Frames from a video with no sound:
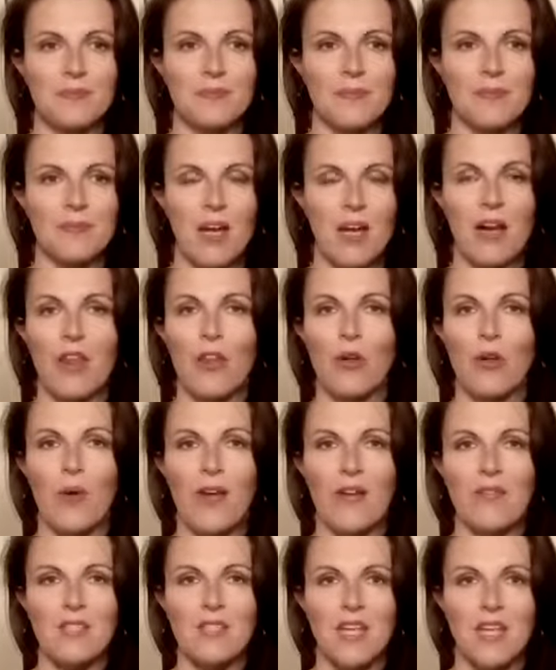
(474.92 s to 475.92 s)
Another way of
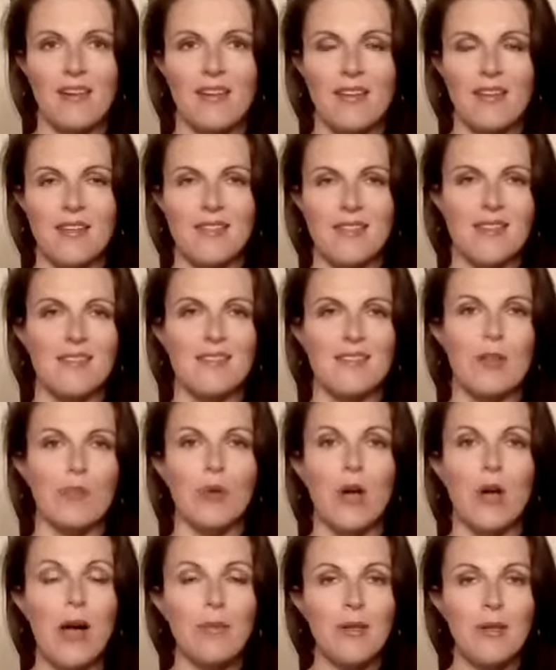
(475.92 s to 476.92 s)
saying this is the
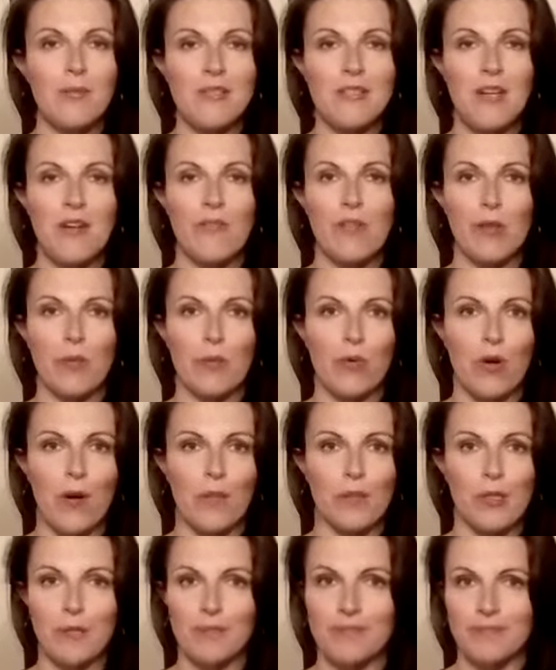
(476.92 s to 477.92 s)
problem is never the
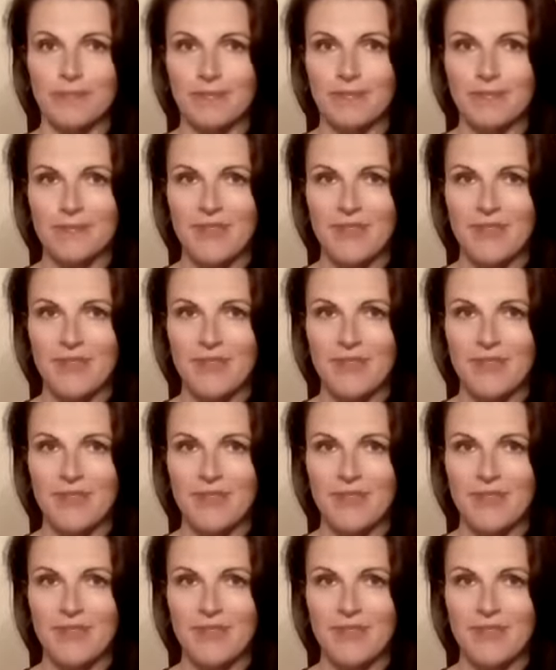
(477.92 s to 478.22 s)
problem.